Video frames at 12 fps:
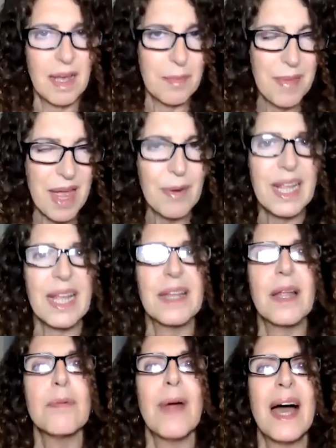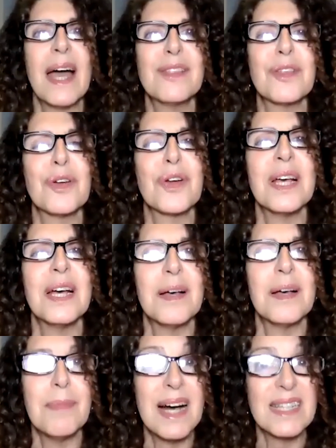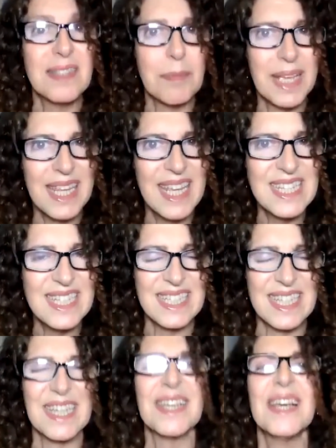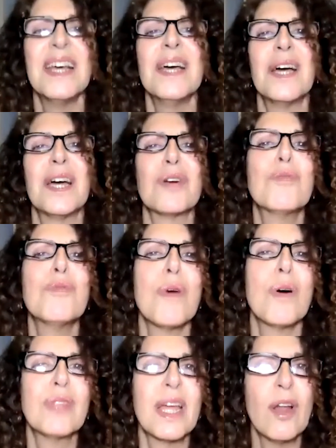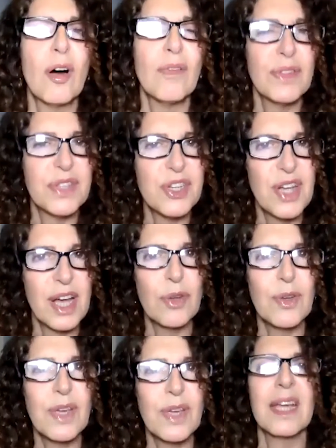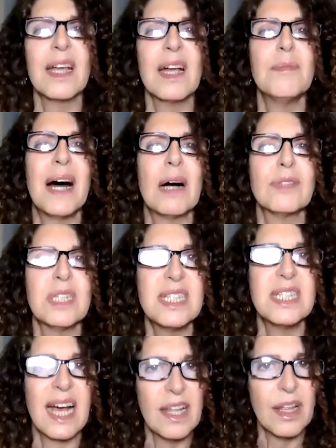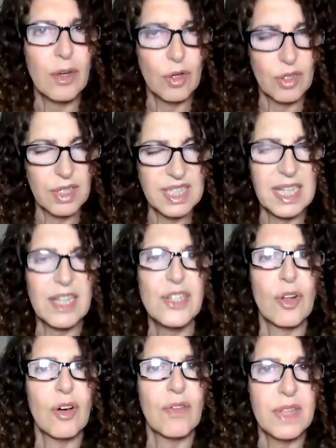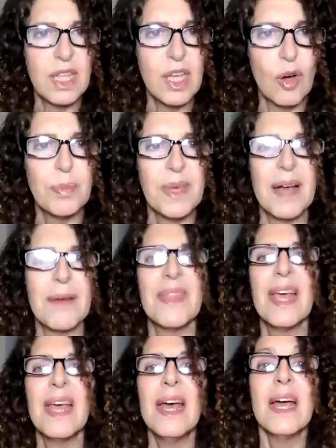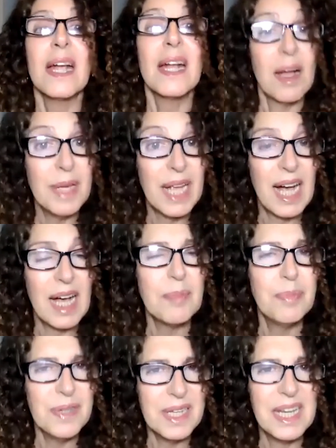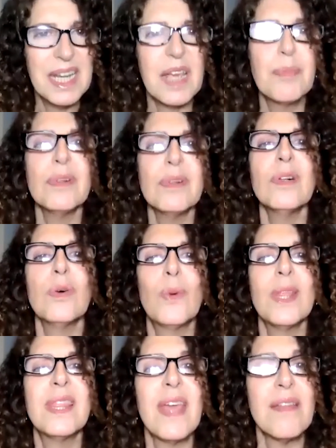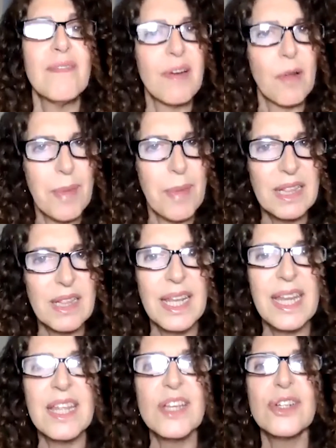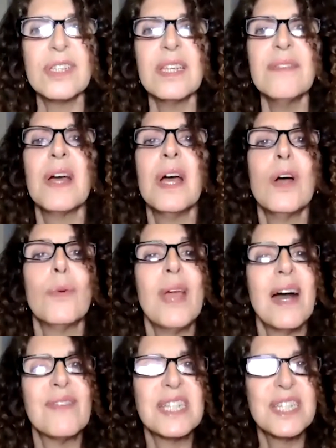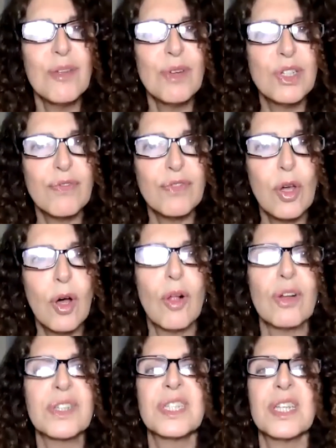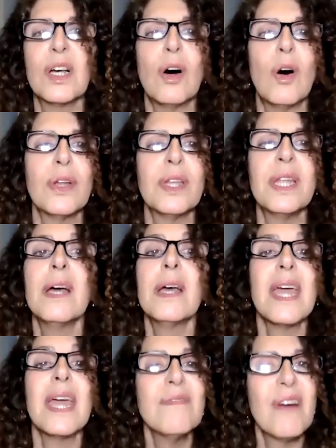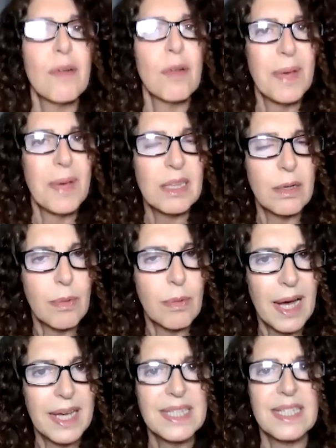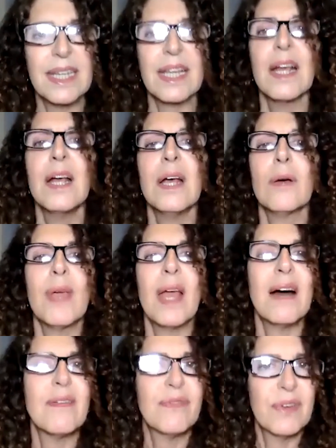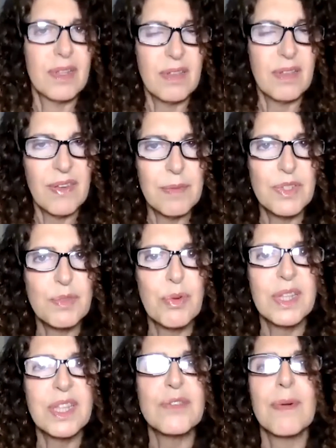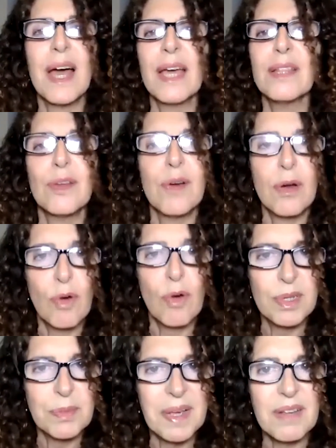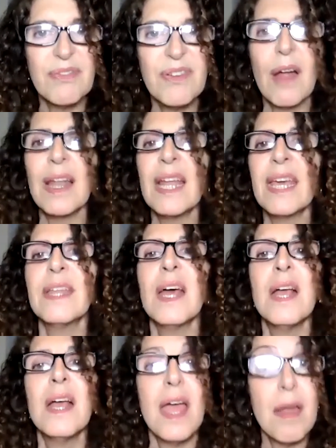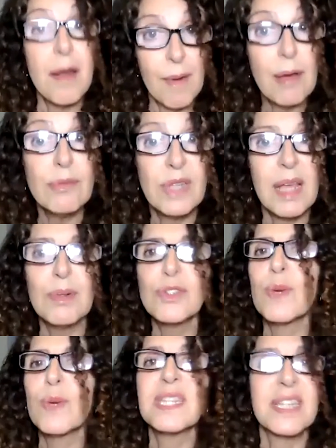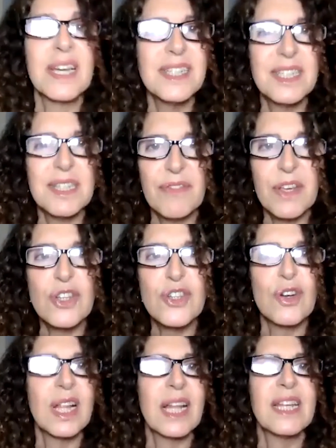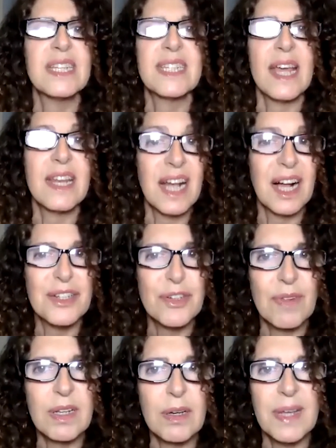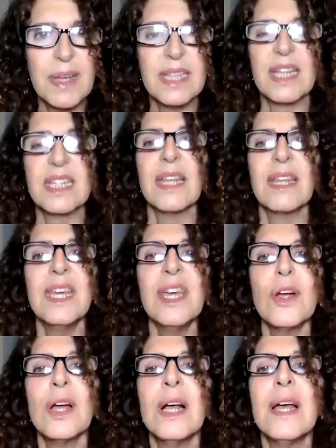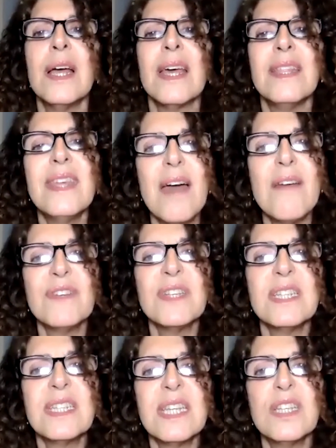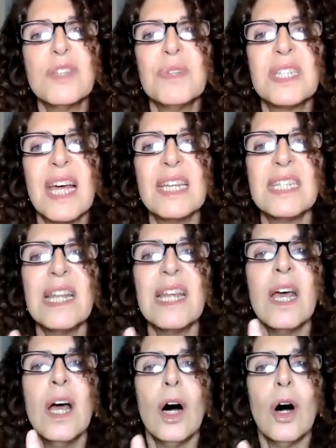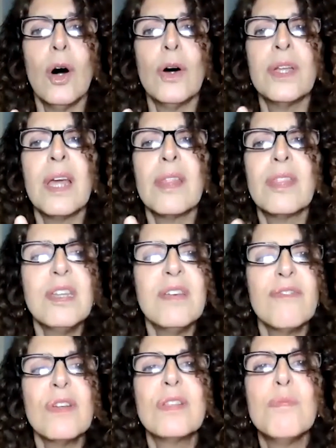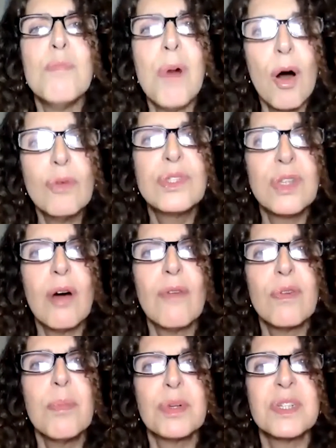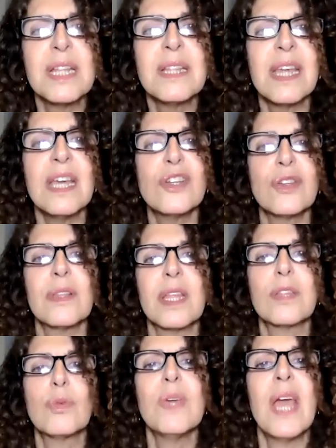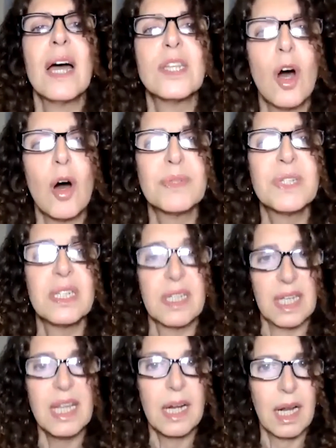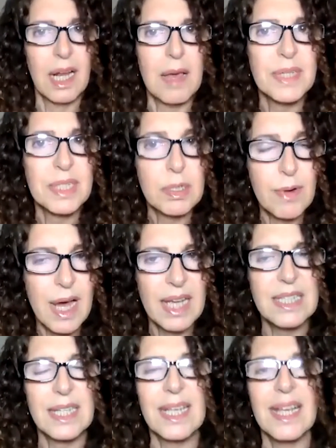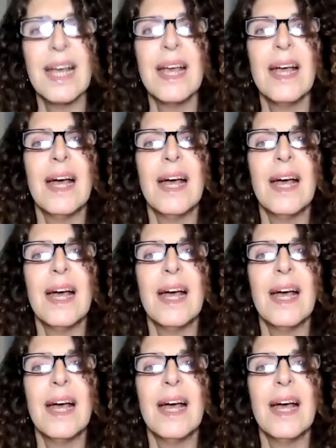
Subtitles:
American writer Masa Mengiste, who wrote a novel, The Shadow King, about Italian colonization of Ethiopia. Coming up in April with the Environmental Initiative, we have a series of talks on environmental writing. We have the famous British writer Robert Macfarlane, and roundtables with scientific journalists and cultural critics. And here, the emphasis is precisely on the different modes of representation that we adopt in climate writing.